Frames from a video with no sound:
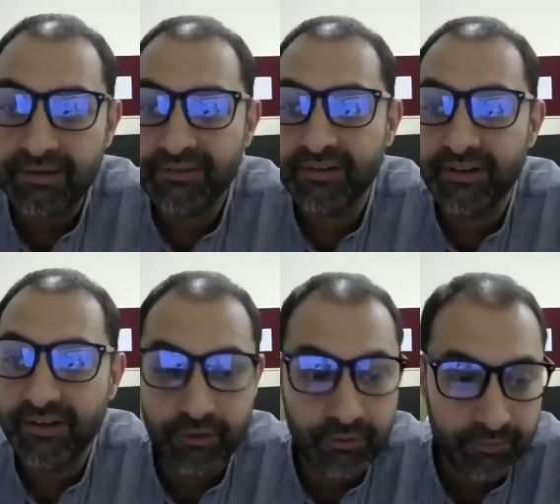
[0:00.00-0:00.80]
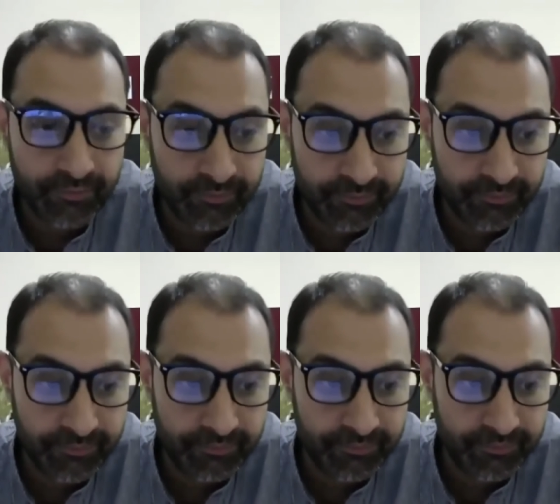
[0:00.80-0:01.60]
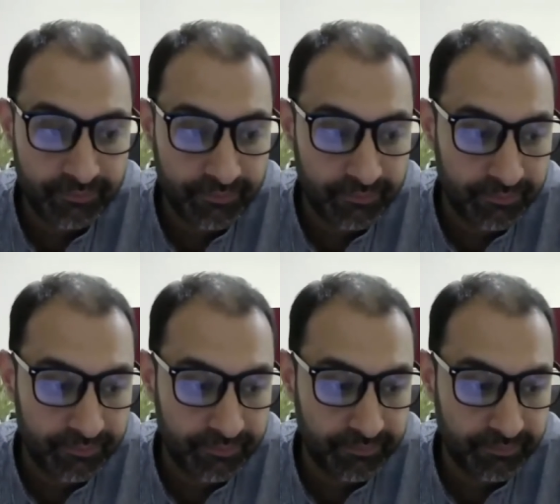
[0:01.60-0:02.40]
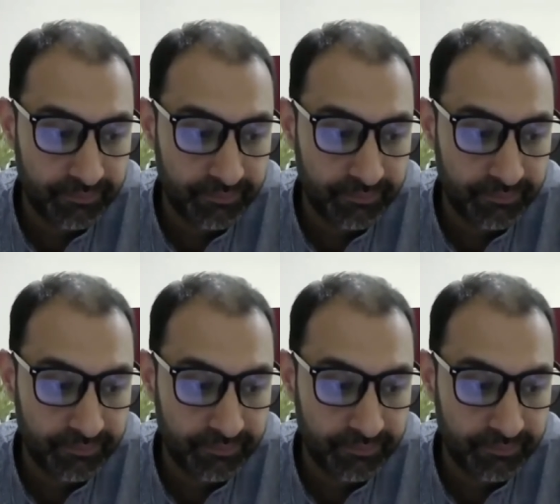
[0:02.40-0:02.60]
please continue. All right. So